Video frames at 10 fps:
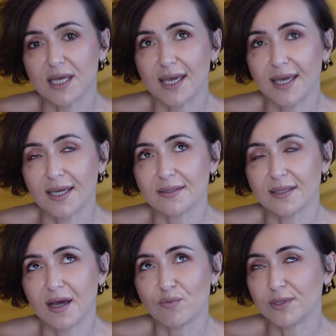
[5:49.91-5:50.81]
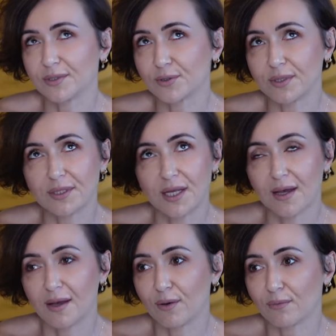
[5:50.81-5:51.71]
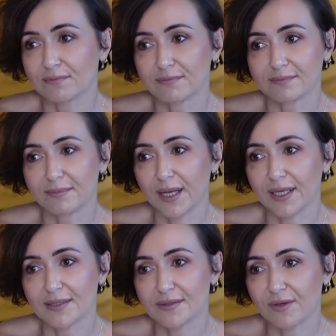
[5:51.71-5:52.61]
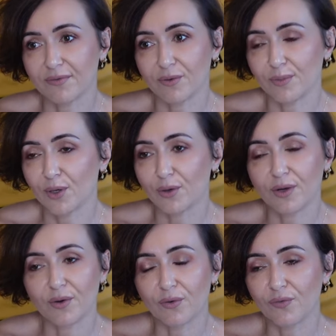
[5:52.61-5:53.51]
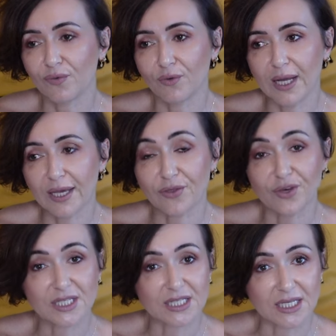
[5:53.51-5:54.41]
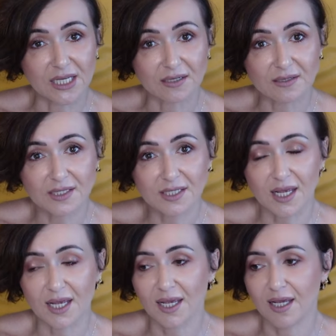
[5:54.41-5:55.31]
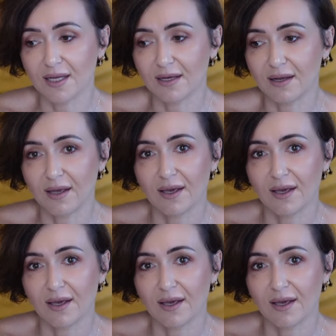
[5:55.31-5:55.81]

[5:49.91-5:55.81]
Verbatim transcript: And I've been doing now Pilates reformer on and off for like 13 years and